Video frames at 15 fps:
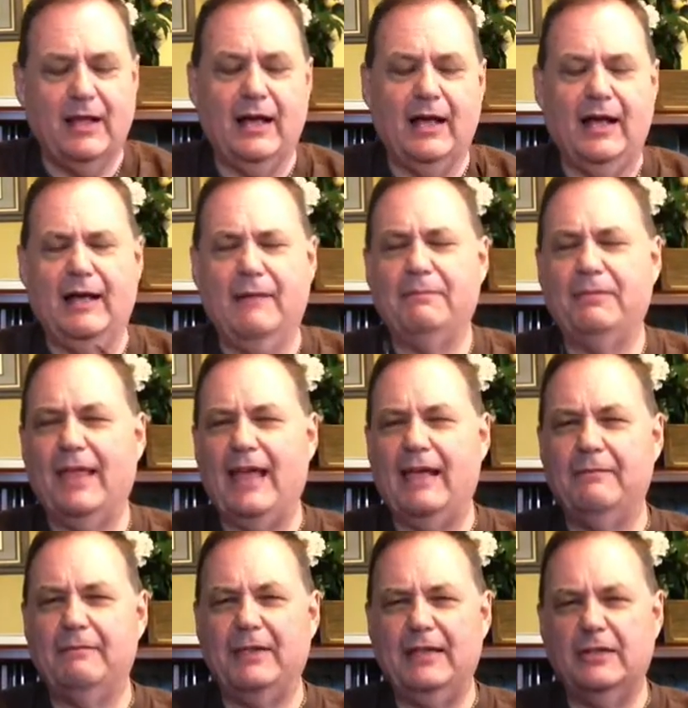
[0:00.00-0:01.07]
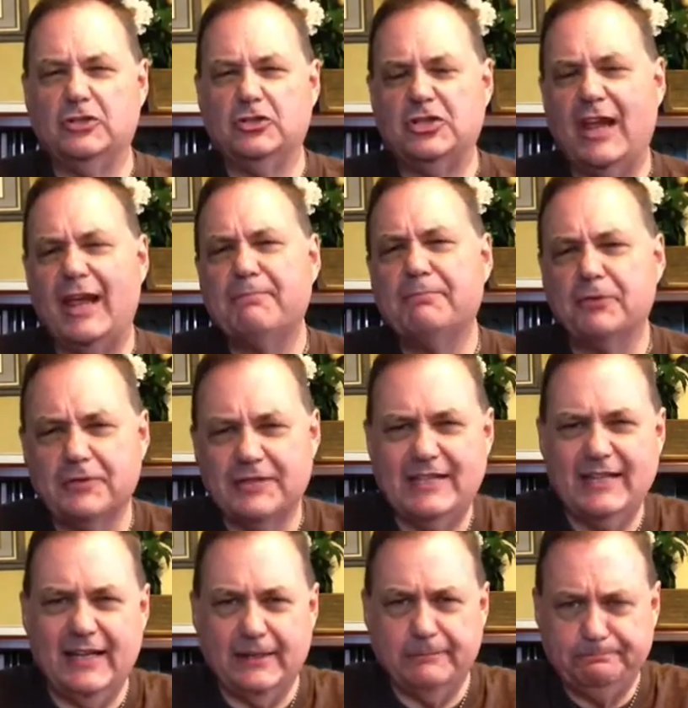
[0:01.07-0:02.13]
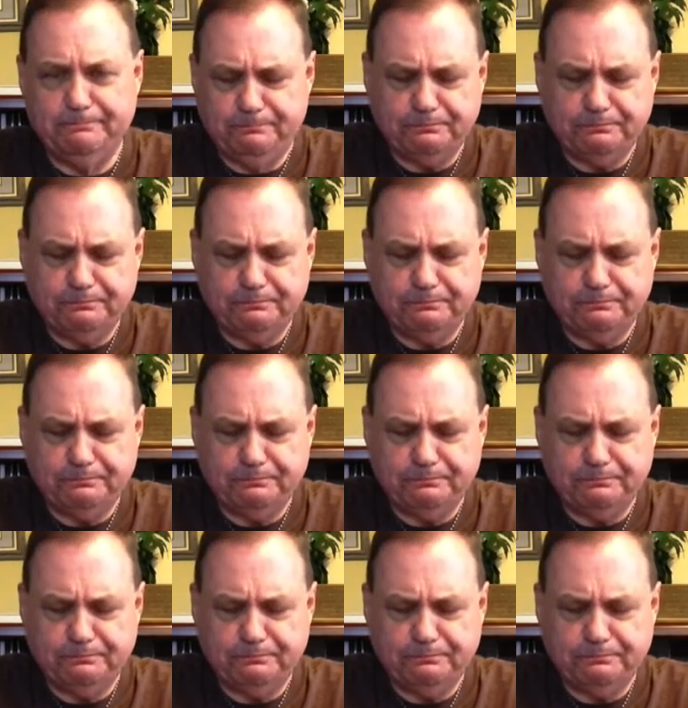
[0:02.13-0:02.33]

Uh, in chapter 10